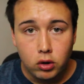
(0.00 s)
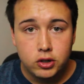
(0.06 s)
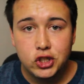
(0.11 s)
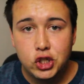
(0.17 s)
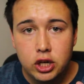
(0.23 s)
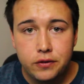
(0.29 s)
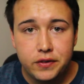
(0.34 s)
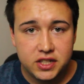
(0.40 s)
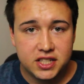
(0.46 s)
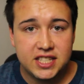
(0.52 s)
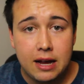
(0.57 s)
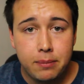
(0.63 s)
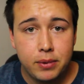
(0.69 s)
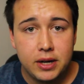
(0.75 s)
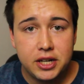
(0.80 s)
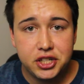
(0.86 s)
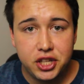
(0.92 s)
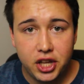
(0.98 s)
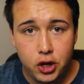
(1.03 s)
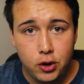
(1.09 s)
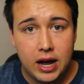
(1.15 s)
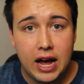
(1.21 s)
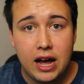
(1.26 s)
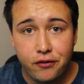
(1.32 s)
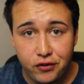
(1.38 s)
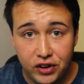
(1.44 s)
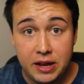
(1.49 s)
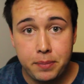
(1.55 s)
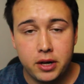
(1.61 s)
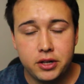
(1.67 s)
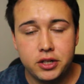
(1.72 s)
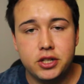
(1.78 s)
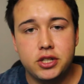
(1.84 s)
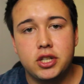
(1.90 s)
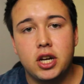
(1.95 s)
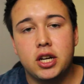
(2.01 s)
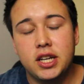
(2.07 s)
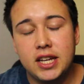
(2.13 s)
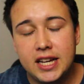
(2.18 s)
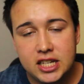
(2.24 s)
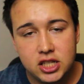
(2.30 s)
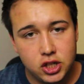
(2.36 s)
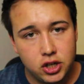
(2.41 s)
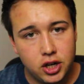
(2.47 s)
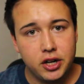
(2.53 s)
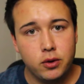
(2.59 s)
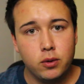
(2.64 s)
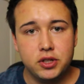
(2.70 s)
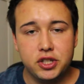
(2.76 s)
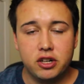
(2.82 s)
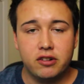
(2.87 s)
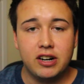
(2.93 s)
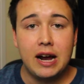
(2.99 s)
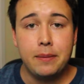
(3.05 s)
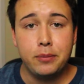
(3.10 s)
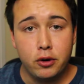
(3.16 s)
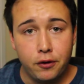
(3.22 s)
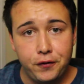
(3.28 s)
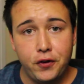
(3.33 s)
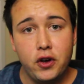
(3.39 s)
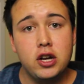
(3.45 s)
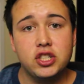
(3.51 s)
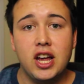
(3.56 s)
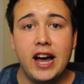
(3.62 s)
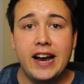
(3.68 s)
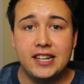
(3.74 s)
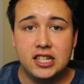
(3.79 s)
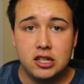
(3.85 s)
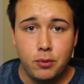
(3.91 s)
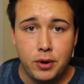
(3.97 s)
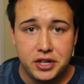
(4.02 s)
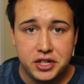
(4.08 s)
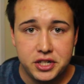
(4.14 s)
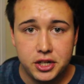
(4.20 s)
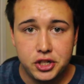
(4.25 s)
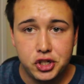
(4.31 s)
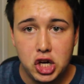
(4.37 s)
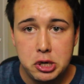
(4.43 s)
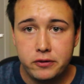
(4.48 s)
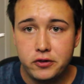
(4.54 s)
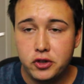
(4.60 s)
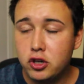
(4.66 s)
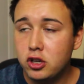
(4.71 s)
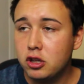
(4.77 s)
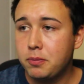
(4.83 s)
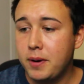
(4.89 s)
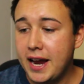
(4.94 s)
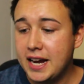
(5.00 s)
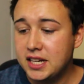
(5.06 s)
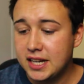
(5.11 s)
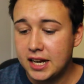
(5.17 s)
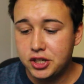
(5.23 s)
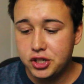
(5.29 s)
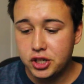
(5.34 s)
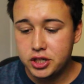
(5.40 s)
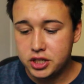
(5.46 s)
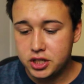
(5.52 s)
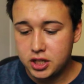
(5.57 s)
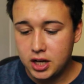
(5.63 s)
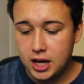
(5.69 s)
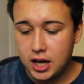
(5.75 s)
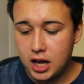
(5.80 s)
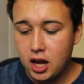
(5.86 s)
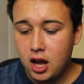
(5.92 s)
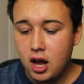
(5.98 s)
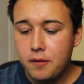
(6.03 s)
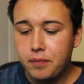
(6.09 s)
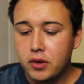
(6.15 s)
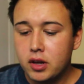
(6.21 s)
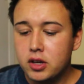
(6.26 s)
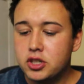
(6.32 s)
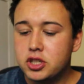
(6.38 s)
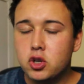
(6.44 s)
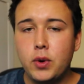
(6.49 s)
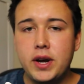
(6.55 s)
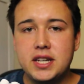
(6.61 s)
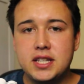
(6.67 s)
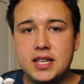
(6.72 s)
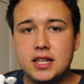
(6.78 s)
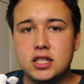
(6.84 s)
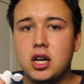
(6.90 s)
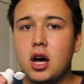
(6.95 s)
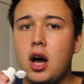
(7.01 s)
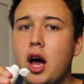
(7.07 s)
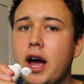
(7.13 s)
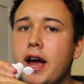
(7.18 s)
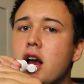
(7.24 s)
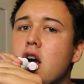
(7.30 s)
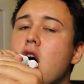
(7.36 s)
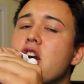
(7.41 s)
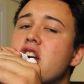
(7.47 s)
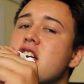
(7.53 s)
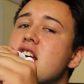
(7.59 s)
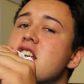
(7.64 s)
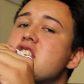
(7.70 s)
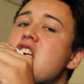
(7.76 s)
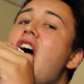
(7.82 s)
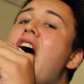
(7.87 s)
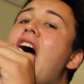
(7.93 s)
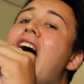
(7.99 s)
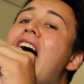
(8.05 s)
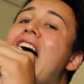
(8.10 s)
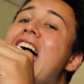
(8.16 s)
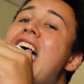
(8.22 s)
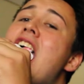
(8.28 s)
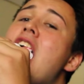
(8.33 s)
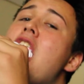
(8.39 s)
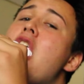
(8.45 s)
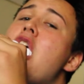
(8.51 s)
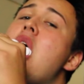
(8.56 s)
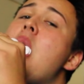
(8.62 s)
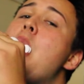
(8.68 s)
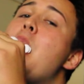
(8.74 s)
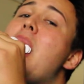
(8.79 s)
Once you have established that you have lip understudies, you're going to want to grab your first item, which is a tube of toothpaste, and just uh, squeeze the entire content into your